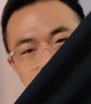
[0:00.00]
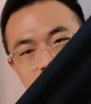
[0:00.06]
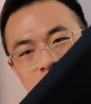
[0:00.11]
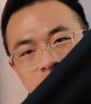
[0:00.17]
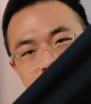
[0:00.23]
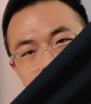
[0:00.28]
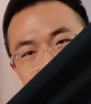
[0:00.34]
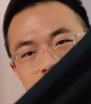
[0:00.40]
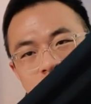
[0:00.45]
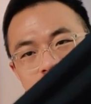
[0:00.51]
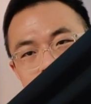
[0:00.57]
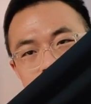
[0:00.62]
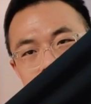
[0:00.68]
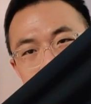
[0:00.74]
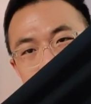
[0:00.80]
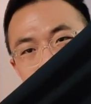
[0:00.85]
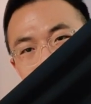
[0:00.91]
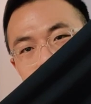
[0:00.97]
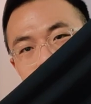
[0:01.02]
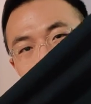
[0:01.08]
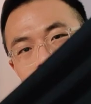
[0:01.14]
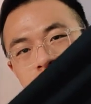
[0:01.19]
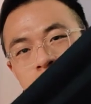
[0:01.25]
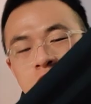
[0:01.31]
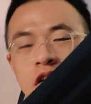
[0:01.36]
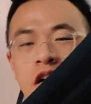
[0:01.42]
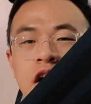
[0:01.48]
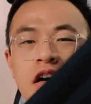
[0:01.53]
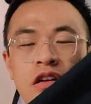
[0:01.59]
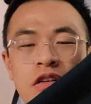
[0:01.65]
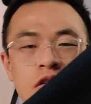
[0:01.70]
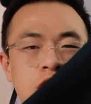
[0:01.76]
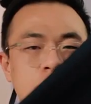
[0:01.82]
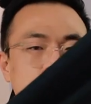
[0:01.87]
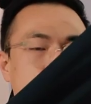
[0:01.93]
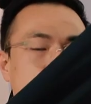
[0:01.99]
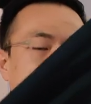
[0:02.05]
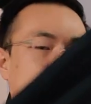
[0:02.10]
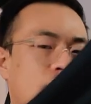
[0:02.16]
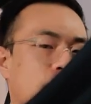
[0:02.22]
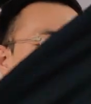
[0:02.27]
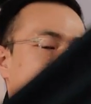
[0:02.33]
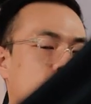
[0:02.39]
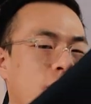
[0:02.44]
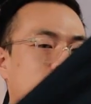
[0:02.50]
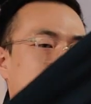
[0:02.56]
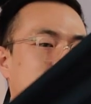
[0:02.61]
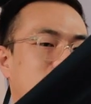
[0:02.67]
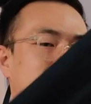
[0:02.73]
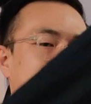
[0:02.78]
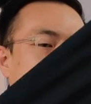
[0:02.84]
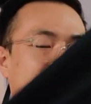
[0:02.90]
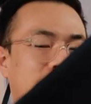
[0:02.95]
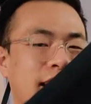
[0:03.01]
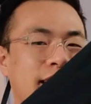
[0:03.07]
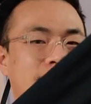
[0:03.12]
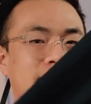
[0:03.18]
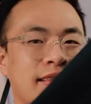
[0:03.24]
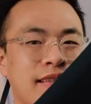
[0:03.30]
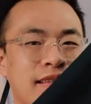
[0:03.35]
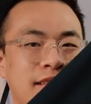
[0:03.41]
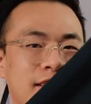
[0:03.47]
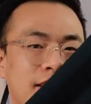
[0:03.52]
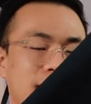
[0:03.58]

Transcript: long or 3/4 lengths